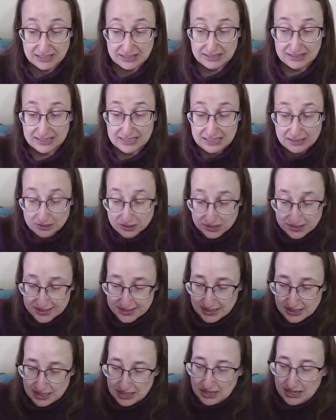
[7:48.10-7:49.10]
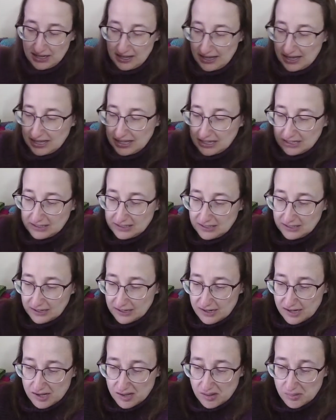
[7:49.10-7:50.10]
needles. And
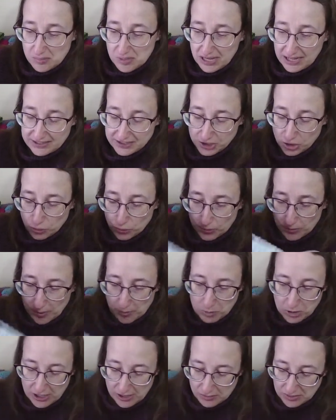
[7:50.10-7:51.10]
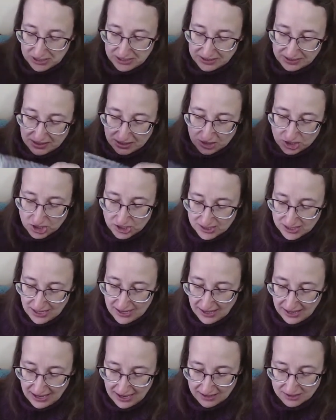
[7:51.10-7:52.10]
I don't remember how many stitches I
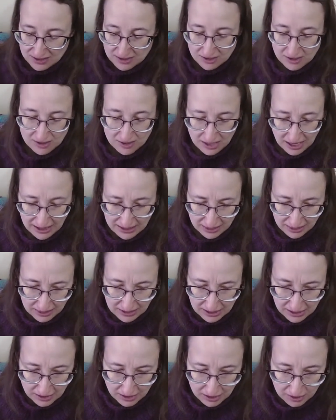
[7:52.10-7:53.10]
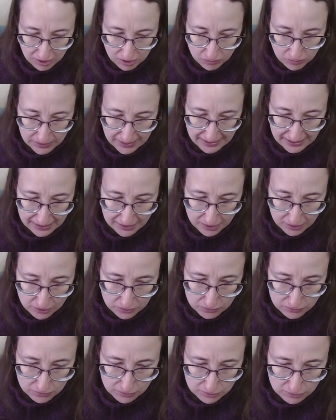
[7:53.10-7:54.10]
cast on. I think
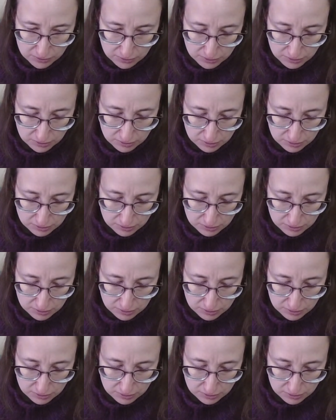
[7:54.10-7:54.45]
around...